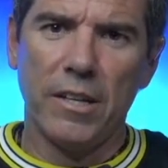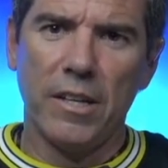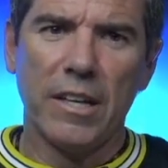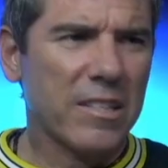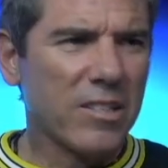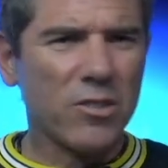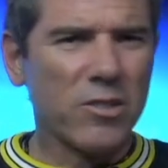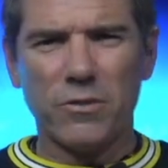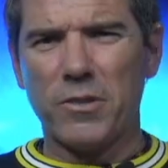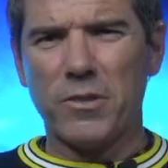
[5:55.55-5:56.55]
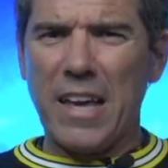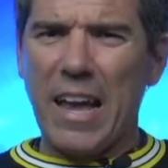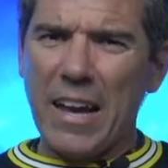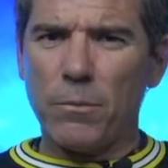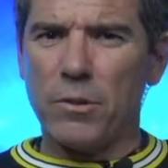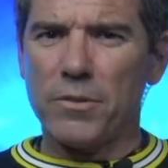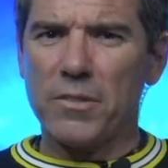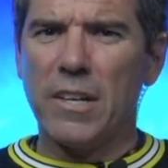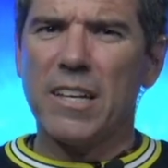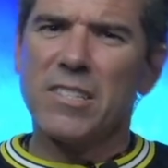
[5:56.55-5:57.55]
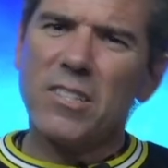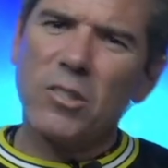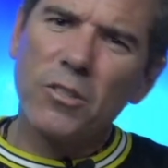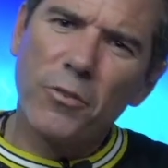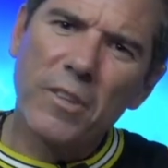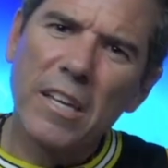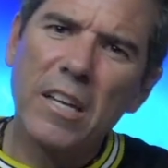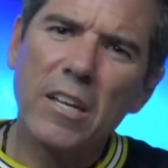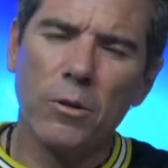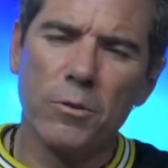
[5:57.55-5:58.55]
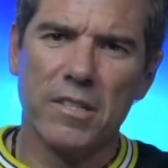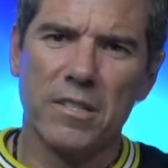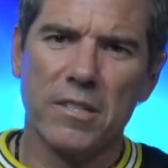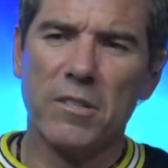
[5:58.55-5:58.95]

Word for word: Is this good for the animals? Is this good for the ecosystem?